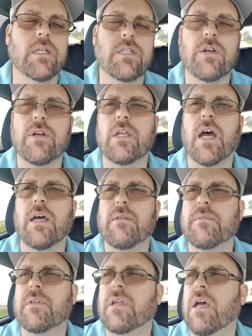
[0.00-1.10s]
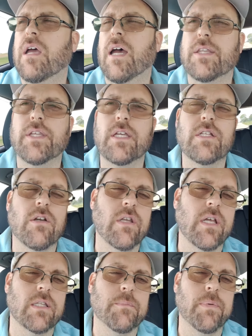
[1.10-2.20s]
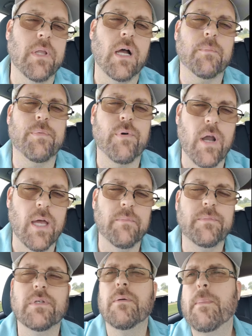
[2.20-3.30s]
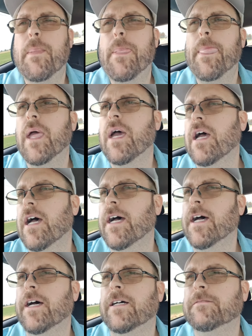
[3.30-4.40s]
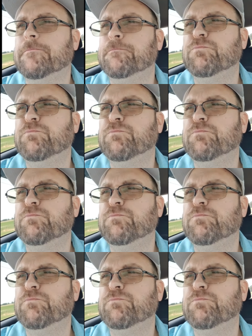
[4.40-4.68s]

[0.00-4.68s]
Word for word: He's already got, I think he's already got the block prepped. Uh,